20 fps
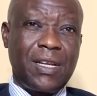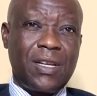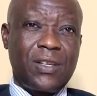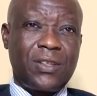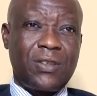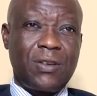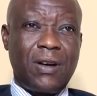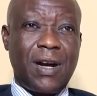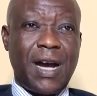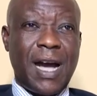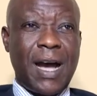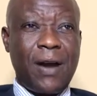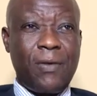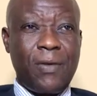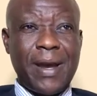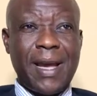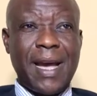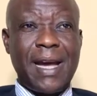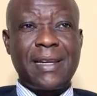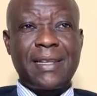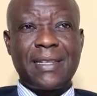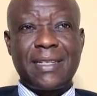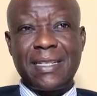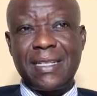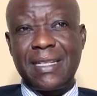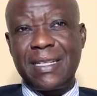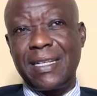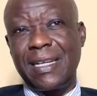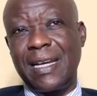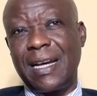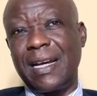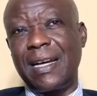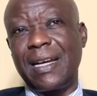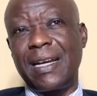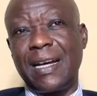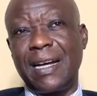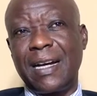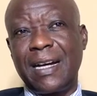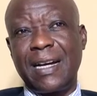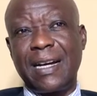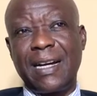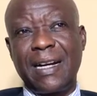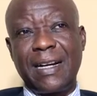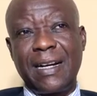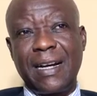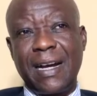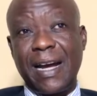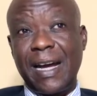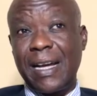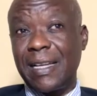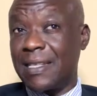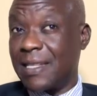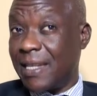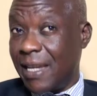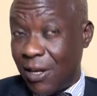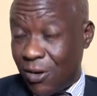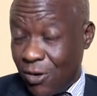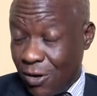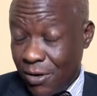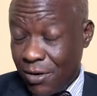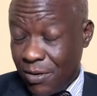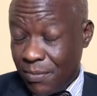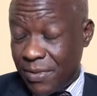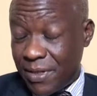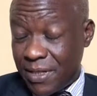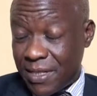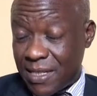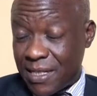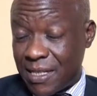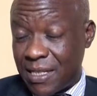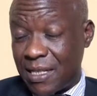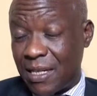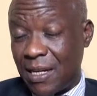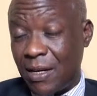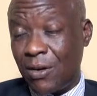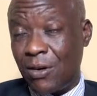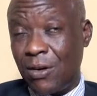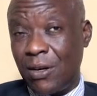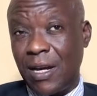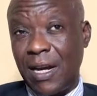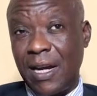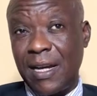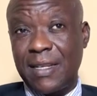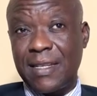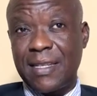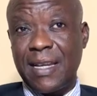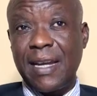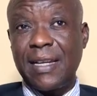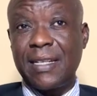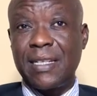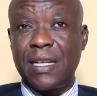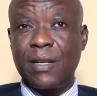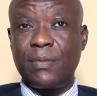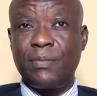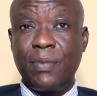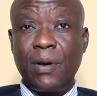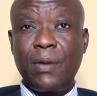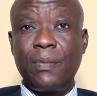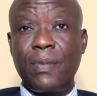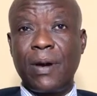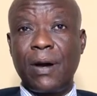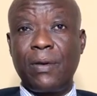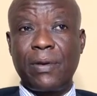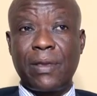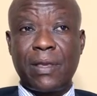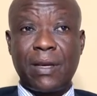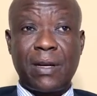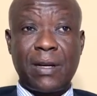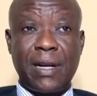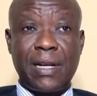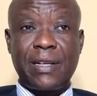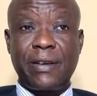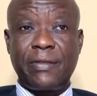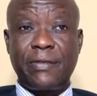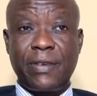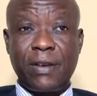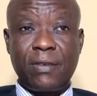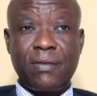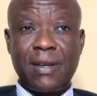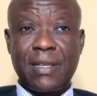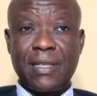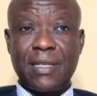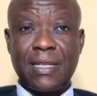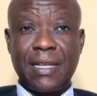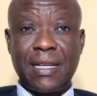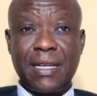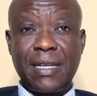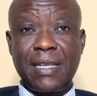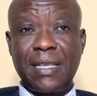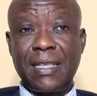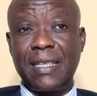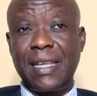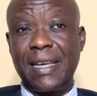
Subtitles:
So we can see here, as economists cited Popper with greater frequency,